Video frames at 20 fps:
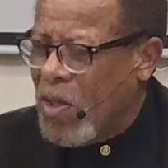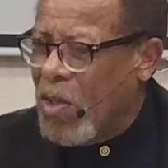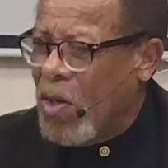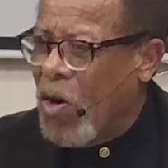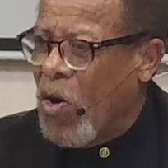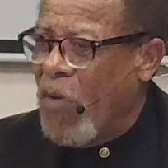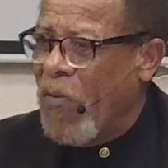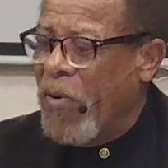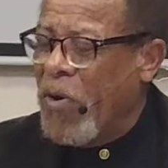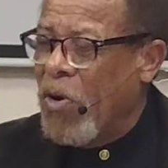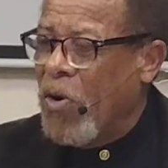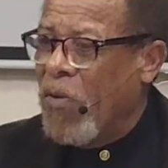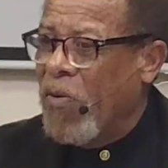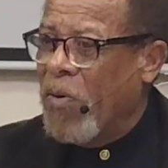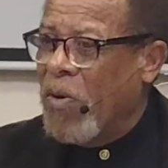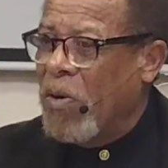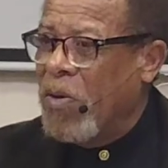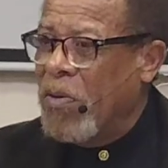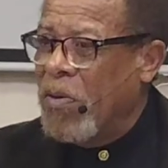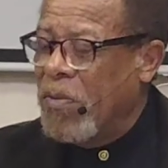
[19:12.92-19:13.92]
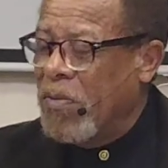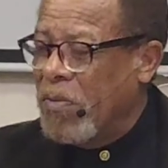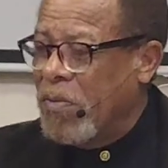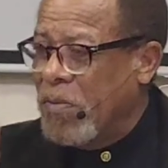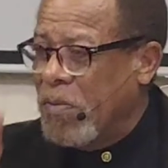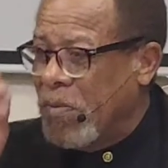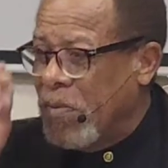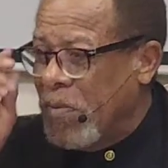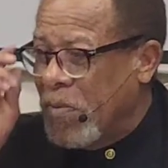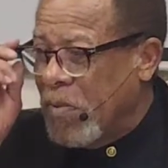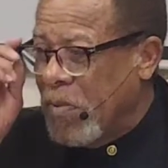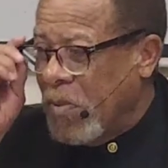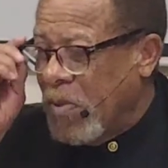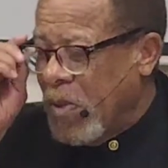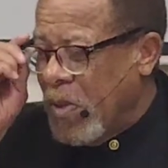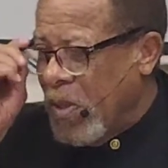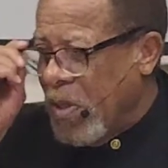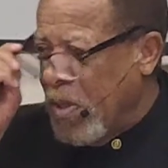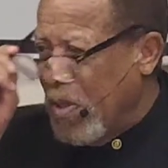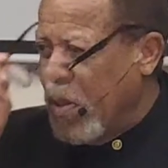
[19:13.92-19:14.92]
Over and over,
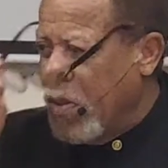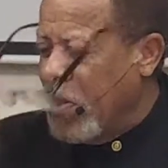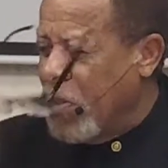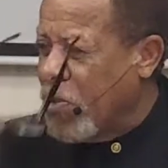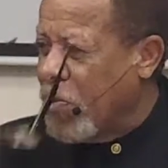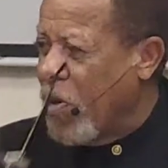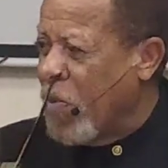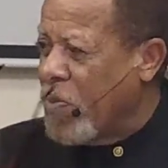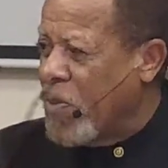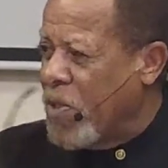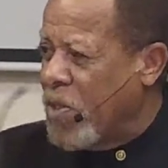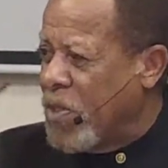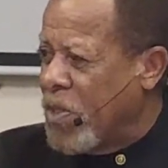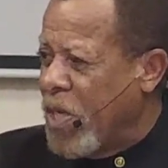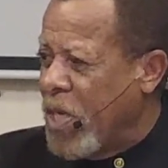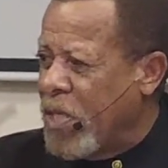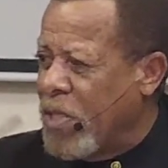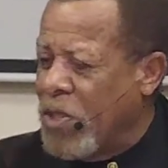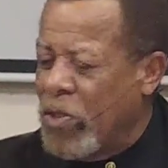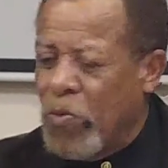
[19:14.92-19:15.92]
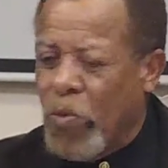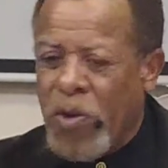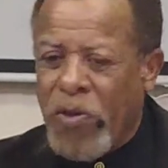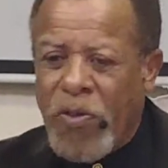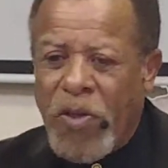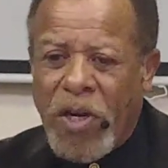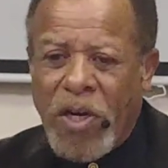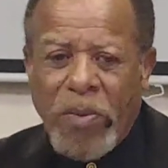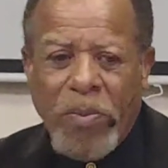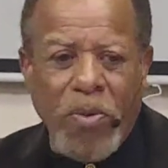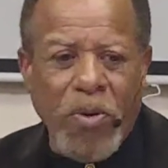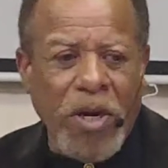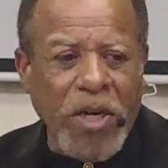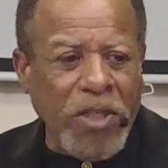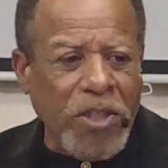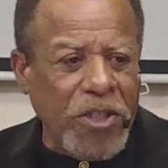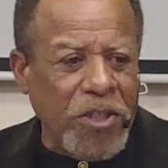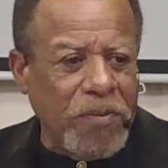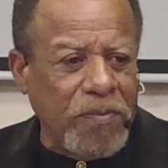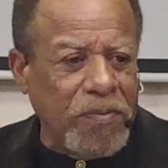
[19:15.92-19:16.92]
the scripture says it's one thing to
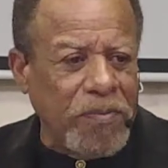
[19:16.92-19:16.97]
preach.